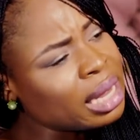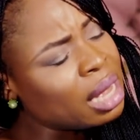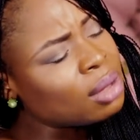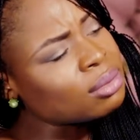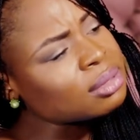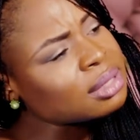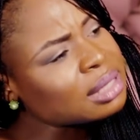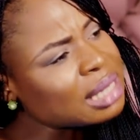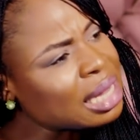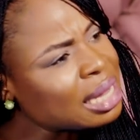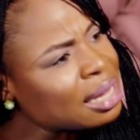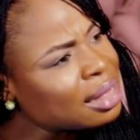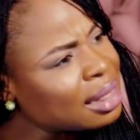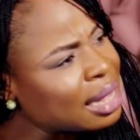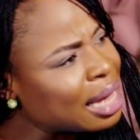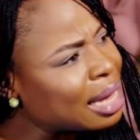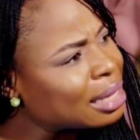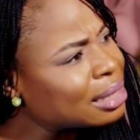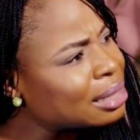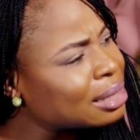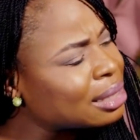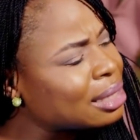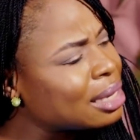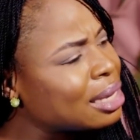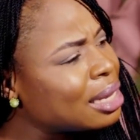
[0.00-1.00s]
now saying
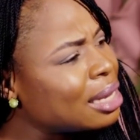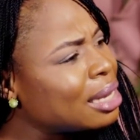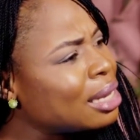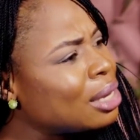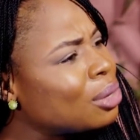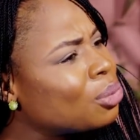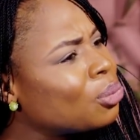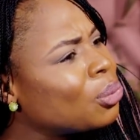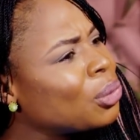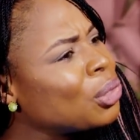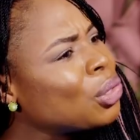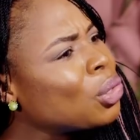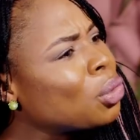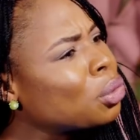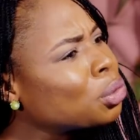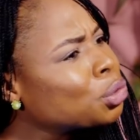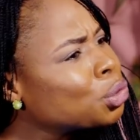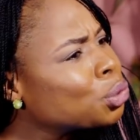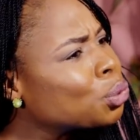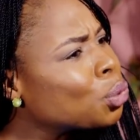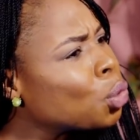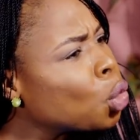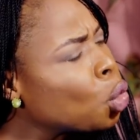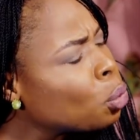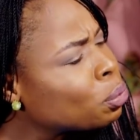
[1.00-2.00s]
that we all
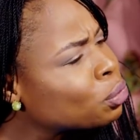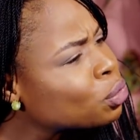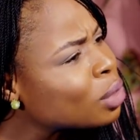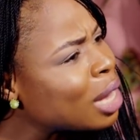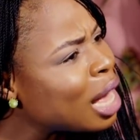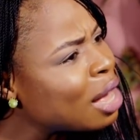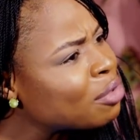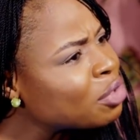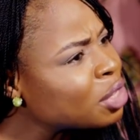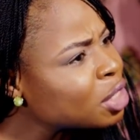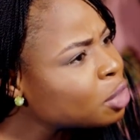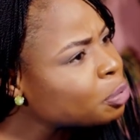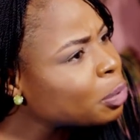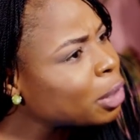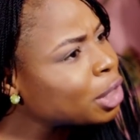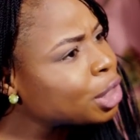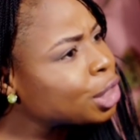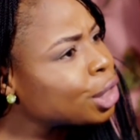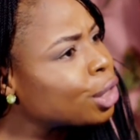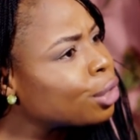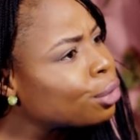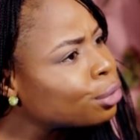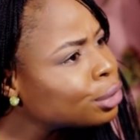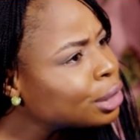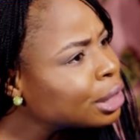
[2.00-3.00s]
should hope to have a
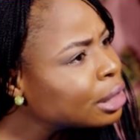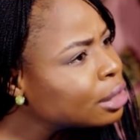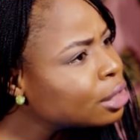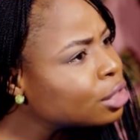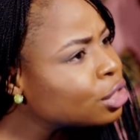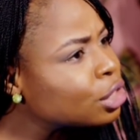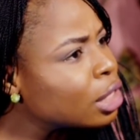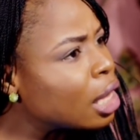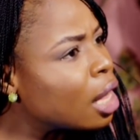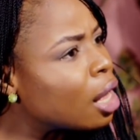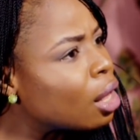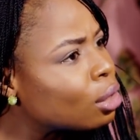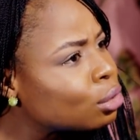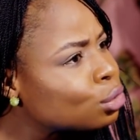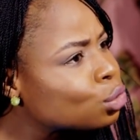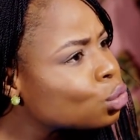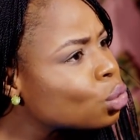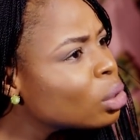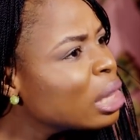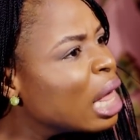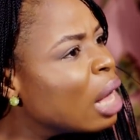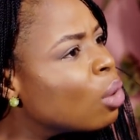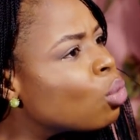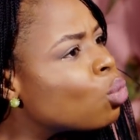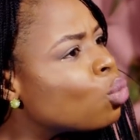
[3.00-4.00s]
special needs child
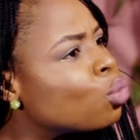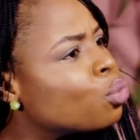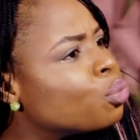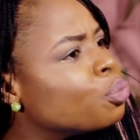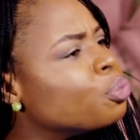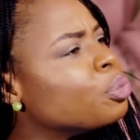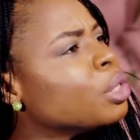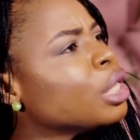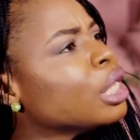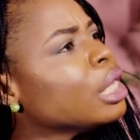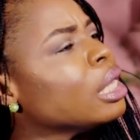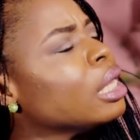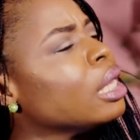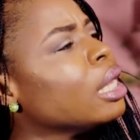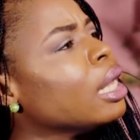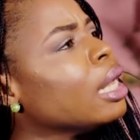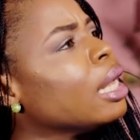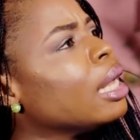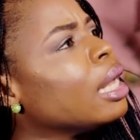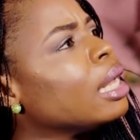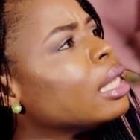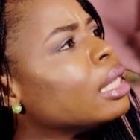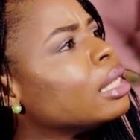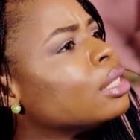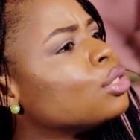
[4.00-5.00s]
so that we'll be
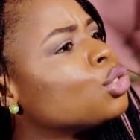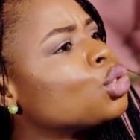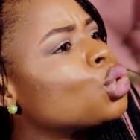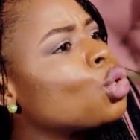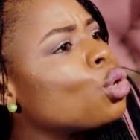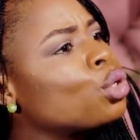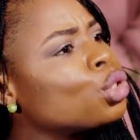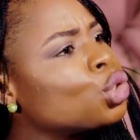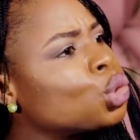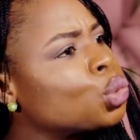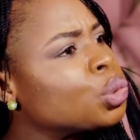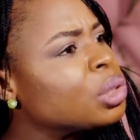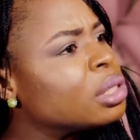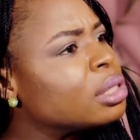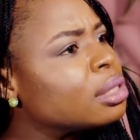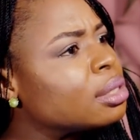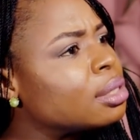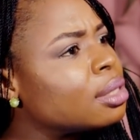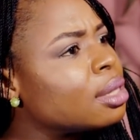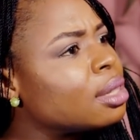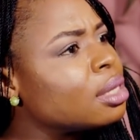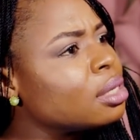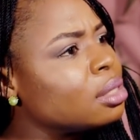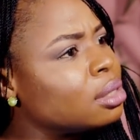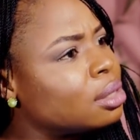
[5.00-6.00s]
in touch with
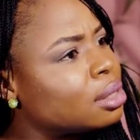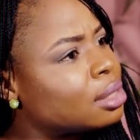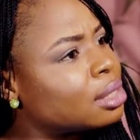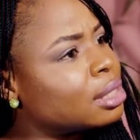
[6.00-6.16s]
these